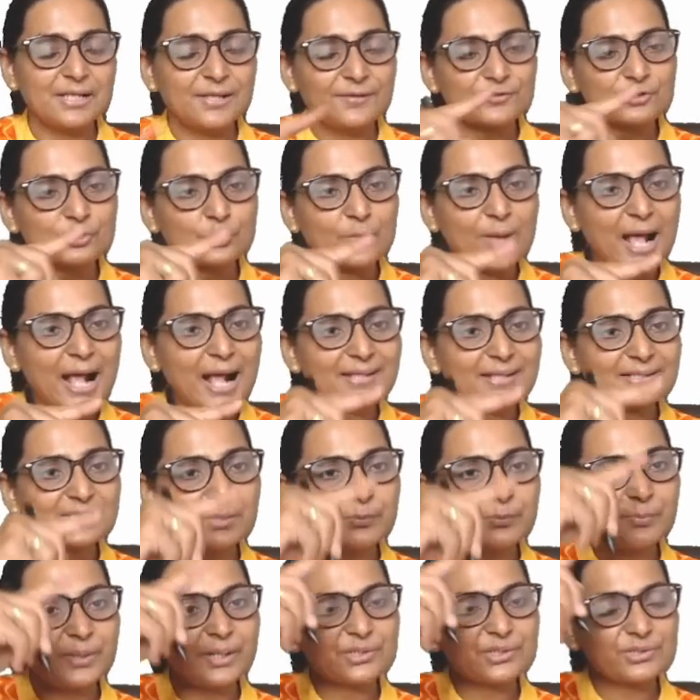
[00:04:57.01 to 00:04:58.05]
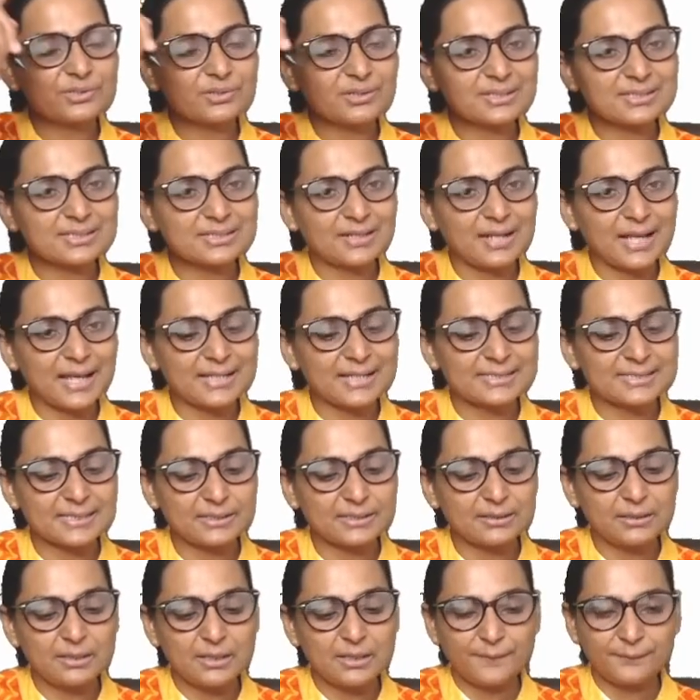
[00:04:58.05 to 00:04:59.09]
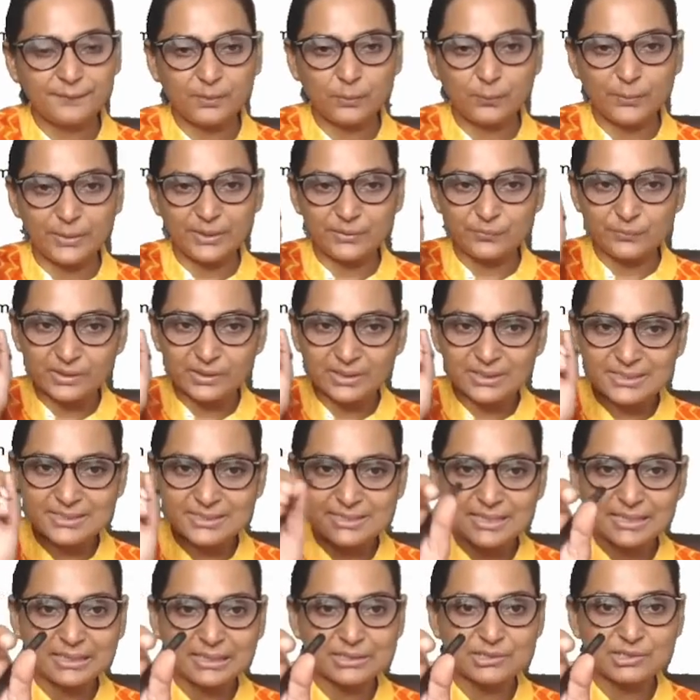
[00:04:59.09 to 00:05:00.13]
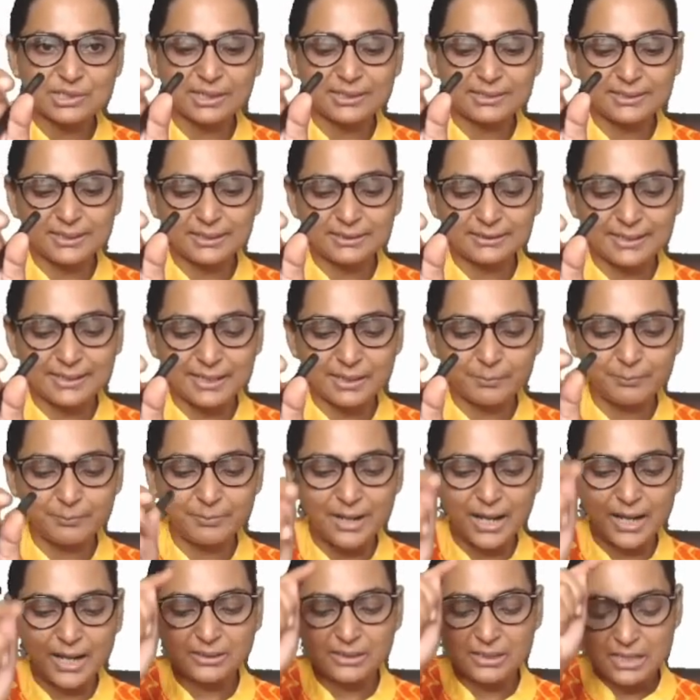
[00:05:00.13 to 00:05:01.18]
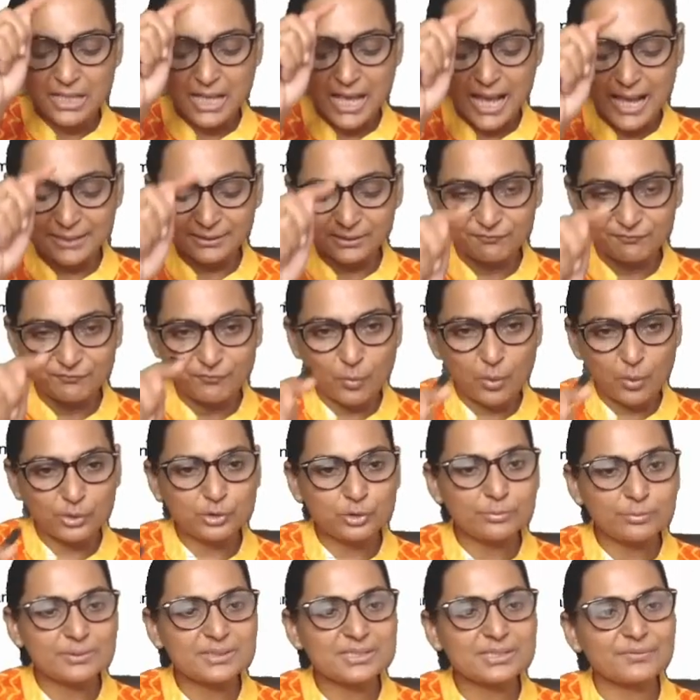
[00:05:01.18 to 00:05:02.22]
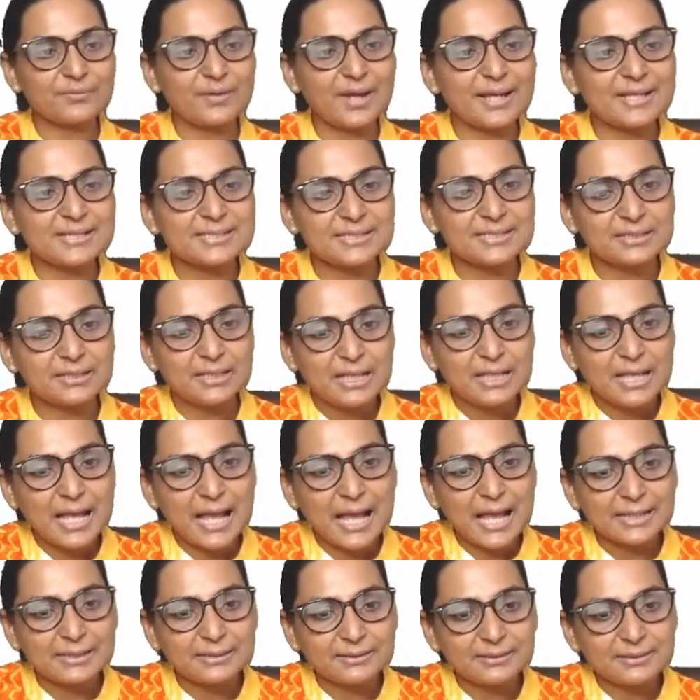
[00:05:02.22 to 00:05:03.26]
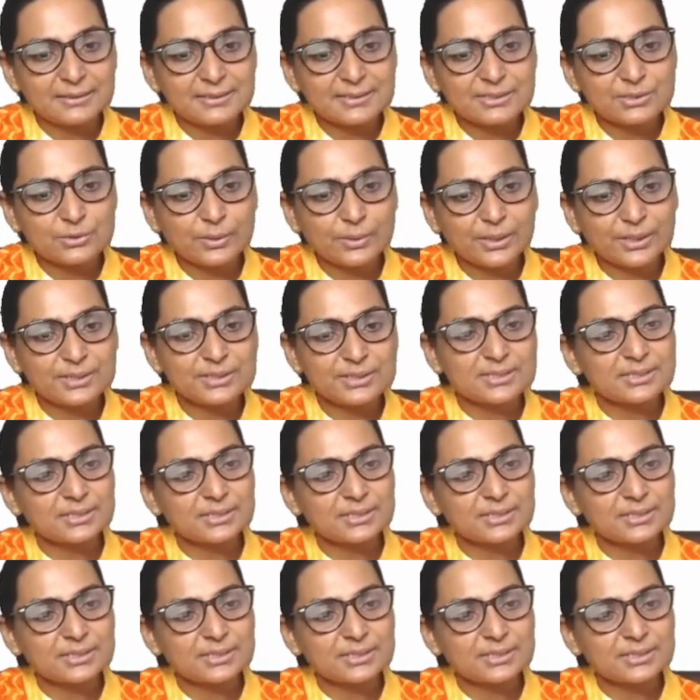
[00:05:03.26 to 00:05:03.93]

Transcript: So as the pressure is rising, the ventricles are ejecting their blood and the volume is rising, and this you can see